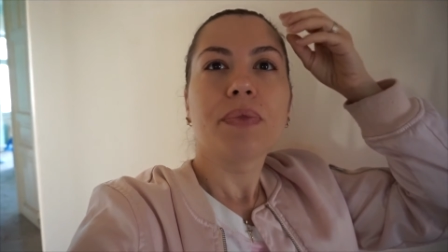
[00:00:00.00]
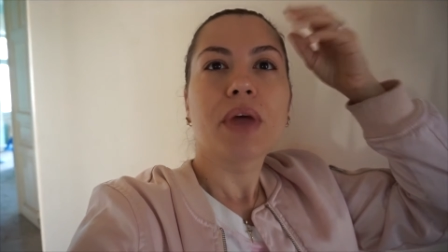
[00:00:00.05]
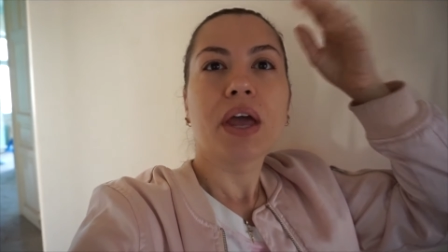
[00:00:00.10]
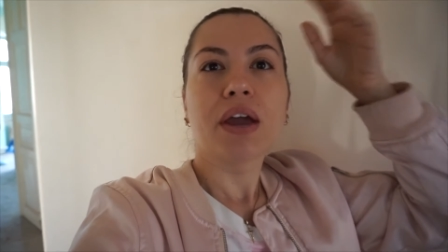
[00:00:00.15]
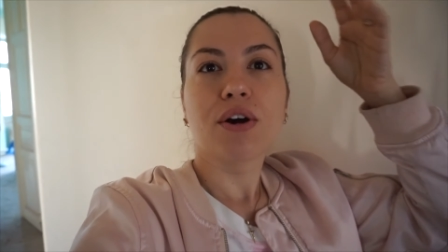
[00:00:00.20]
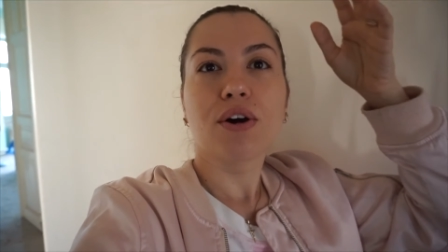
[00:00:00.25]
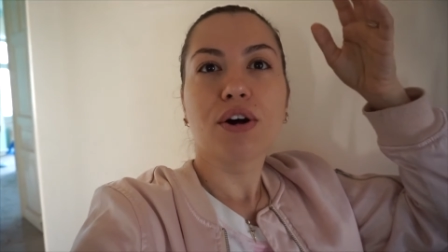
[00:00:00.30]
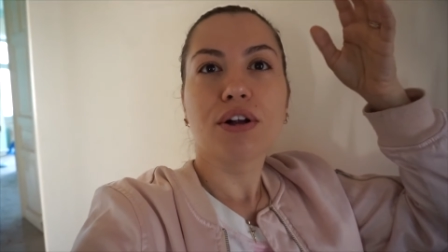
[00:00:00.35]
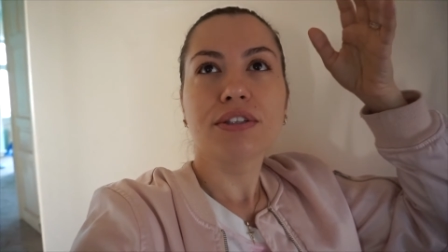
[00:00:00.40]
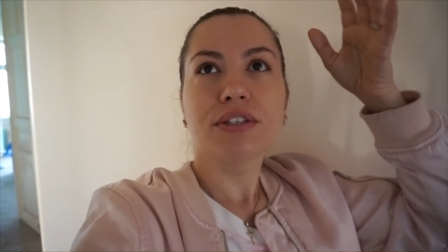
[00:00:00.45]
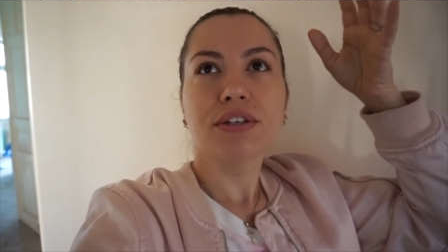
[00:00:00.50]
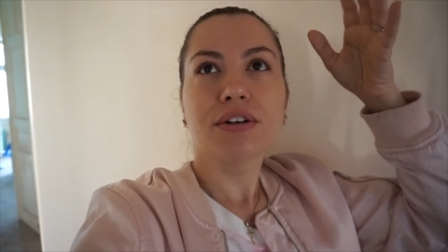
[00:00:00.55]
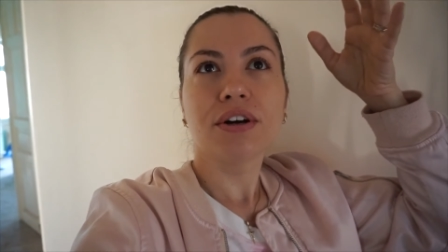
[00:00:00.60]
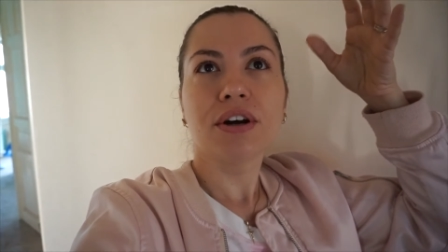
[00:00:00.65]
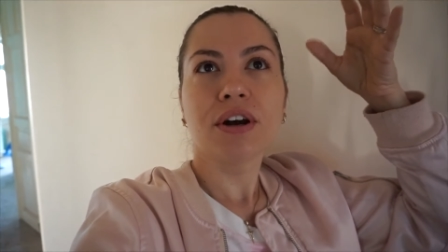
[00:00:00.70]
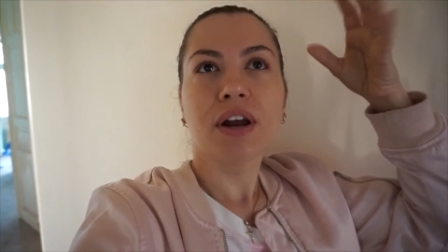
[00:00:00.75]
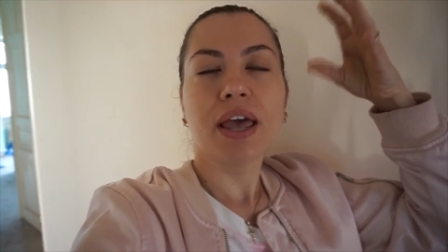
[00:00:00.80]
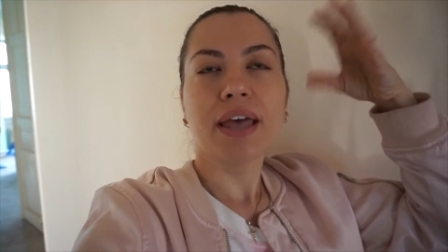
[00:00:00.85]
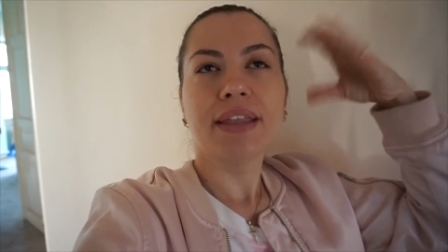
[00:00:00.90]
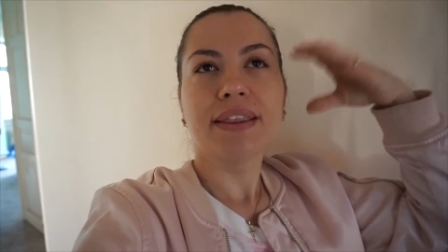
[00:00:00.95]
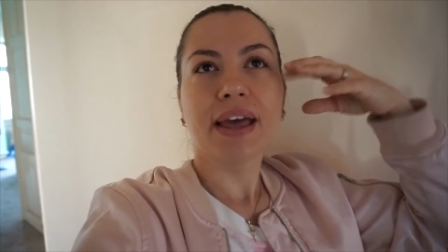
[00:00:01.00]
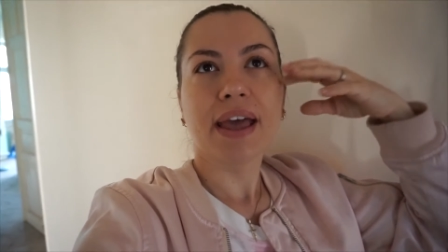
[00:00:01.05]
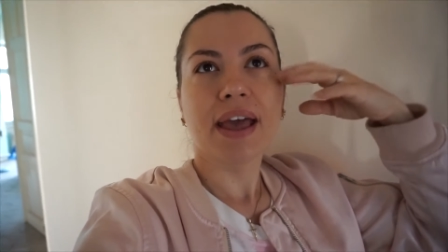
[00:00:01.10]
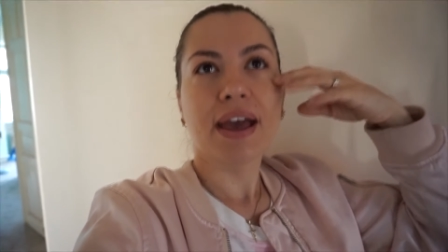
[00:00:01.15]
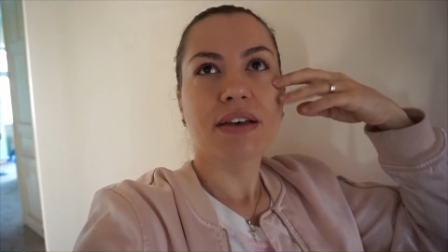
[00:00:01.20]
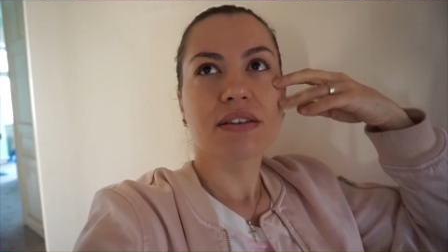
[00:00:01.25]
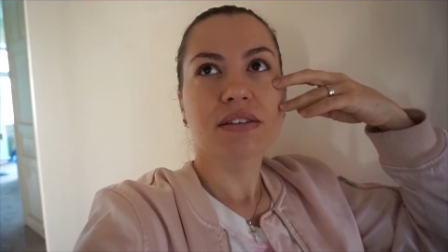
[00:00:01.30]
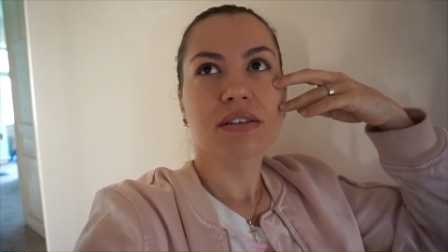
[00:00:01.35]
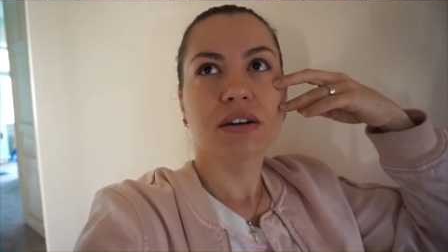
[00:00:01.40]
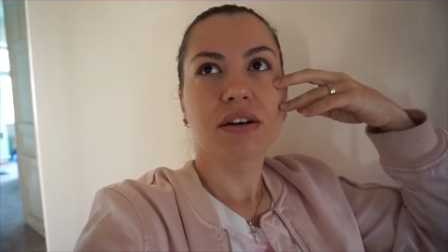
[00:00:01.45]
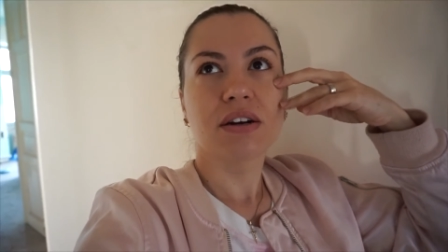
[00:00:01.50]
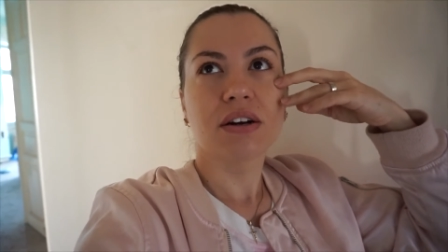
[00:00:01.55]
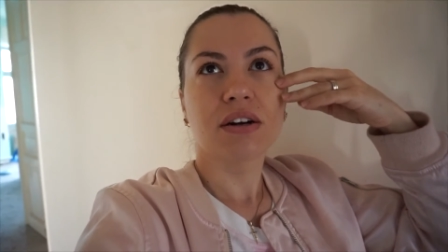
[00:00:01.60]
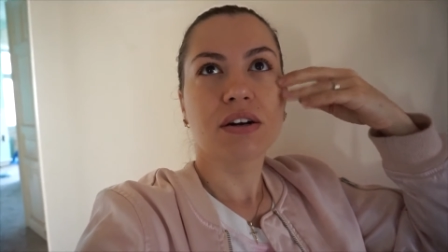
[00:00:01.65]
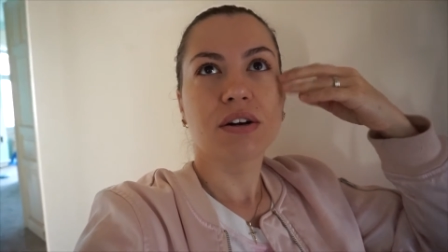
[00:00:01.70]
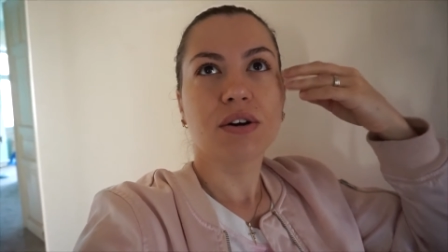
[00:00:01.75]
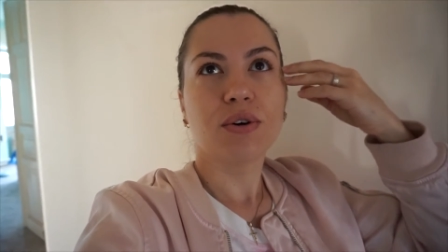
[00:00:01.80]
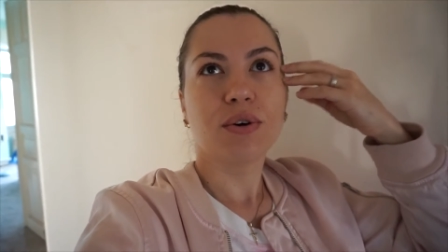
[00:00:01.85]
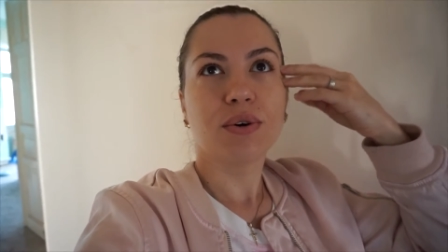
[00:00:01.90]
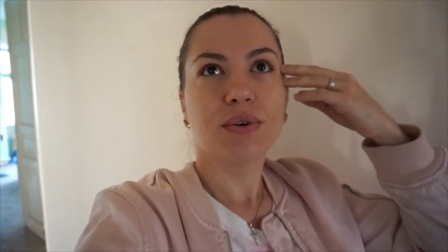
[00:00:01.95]
and I asked
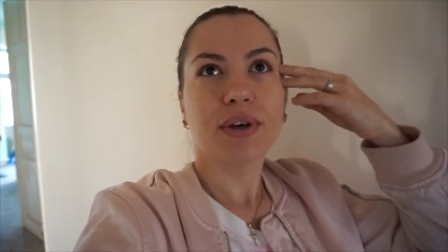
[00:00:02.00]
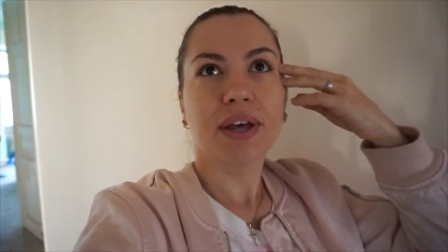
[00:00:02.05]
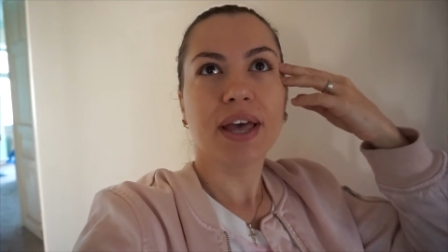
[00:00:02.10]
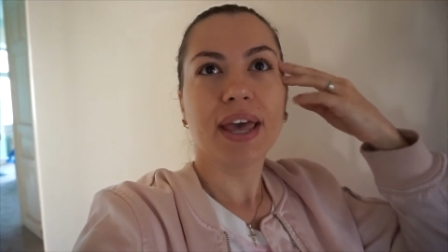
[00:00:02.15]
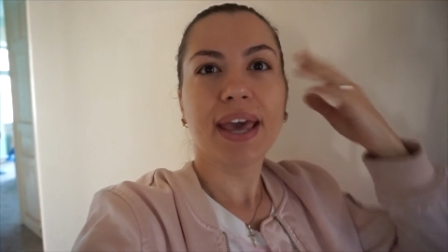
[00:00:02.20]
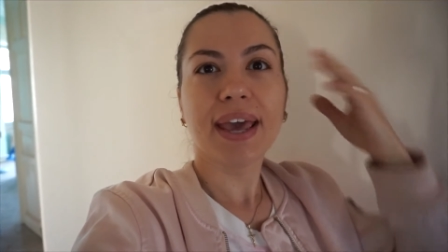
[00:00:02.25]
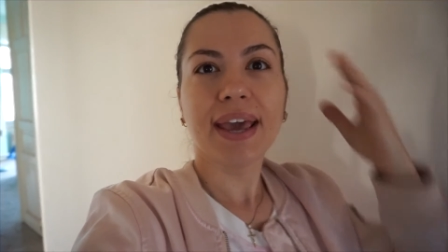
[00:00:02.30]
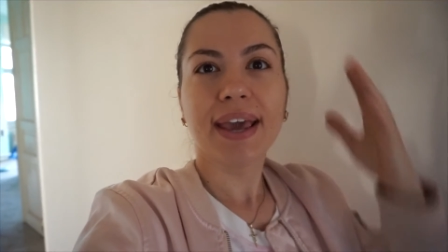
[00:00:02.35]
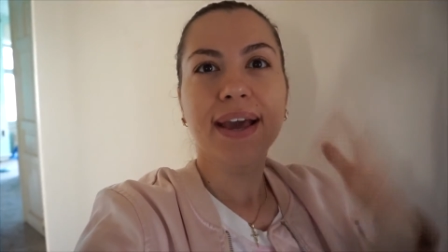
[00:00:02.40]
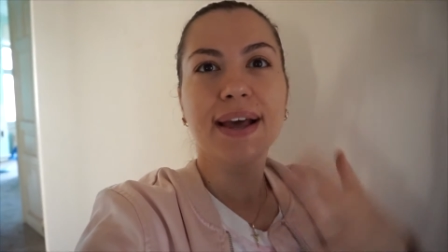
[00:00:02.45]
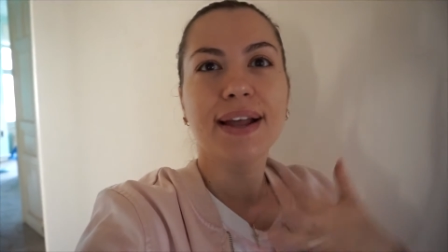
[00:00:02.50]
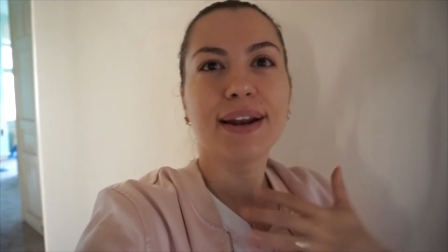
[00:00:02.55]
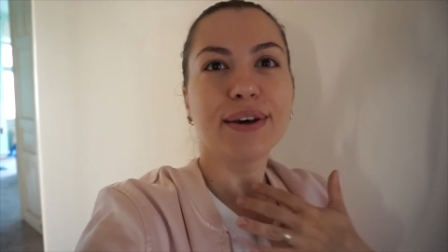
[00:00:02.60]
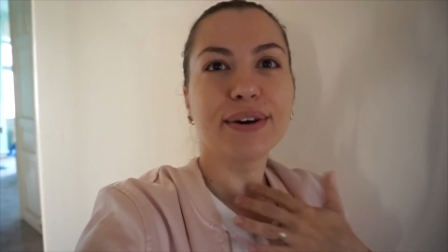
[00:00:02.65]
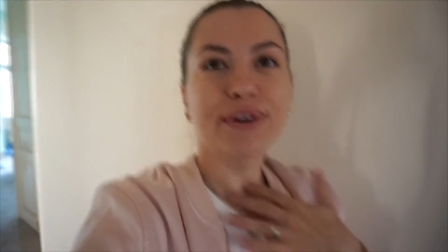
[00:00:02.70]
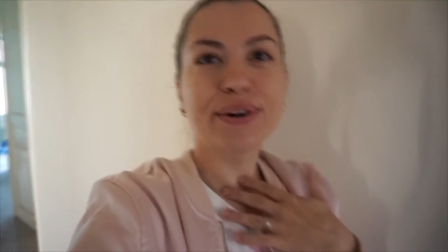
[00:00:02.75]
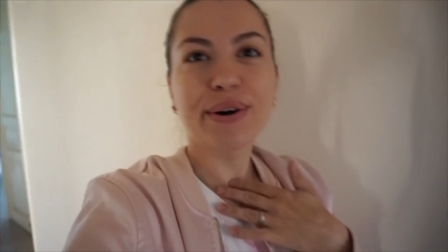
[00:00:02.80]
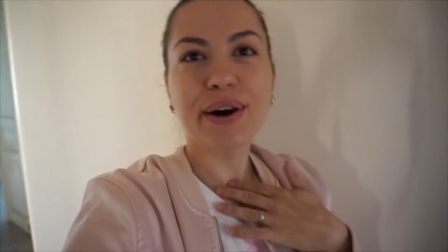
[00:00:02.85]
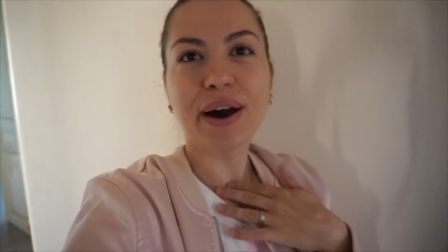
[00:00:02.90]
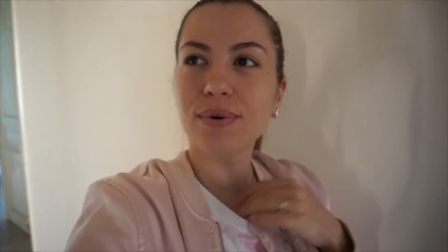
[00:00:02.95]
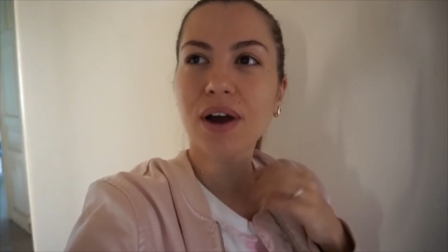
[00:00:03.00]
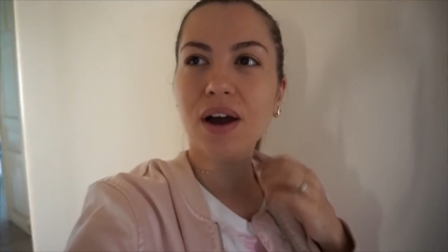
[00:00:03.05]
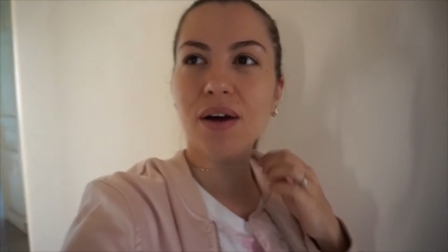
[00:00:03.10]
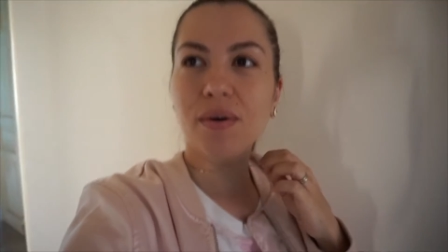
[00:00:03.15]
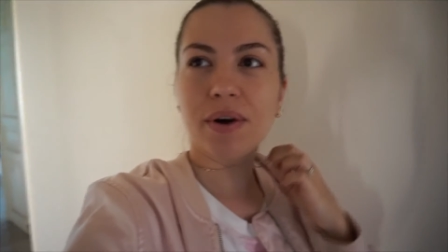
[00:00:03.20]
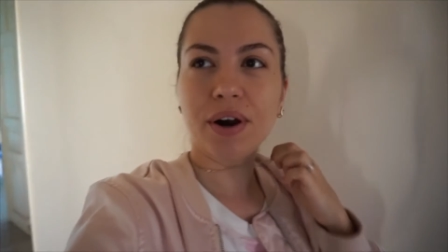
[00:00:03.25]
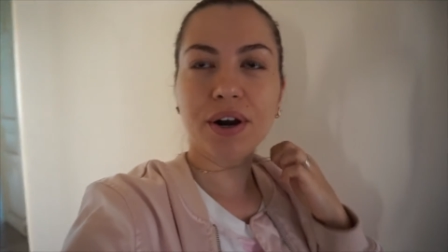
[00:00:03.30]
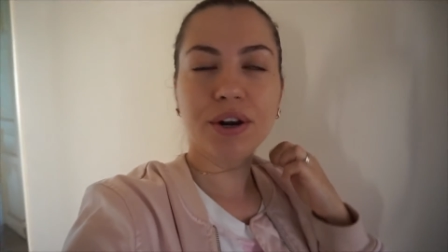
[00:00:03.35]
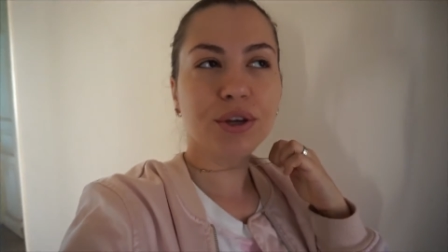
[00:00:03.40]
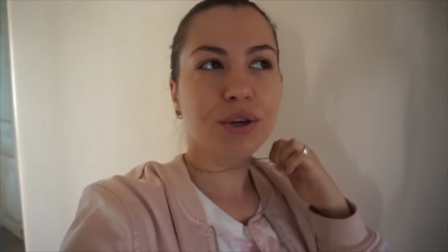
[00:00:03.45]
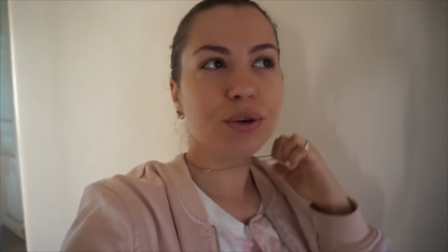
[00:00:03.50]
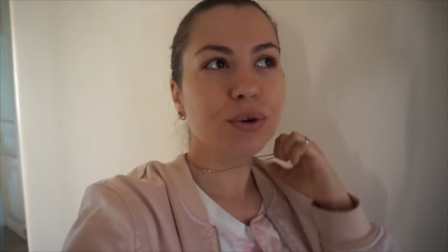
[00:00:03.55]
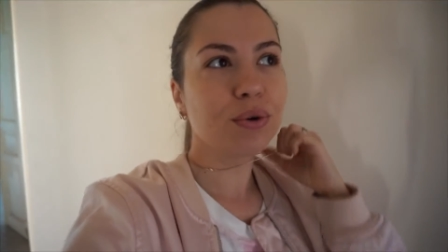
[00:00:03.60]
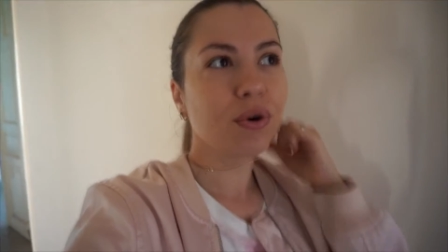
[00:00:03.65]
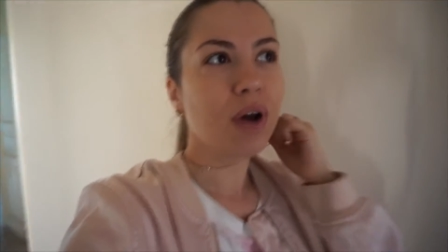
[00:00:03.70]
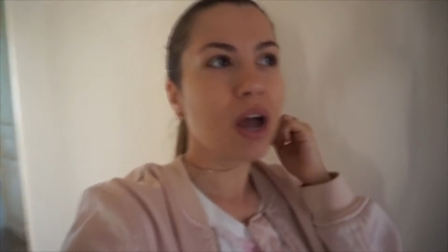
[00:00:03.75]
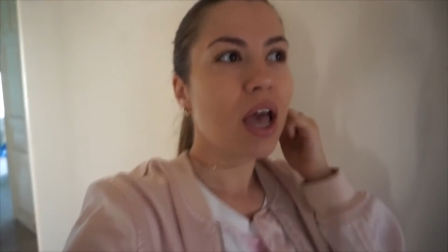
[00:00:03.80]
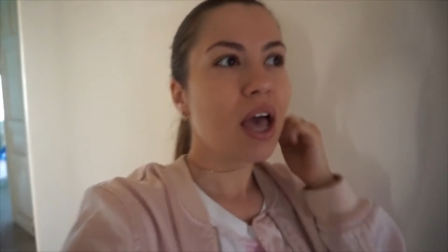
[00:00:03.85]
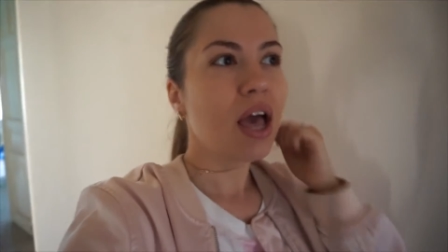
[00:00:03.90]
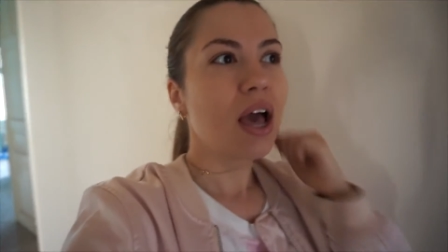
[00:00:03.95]
her, hey, hello, how are
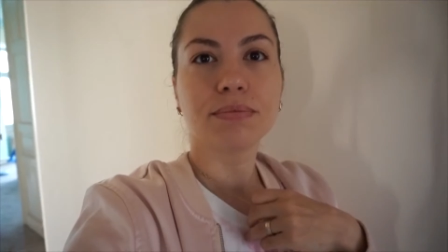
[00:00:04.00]
you?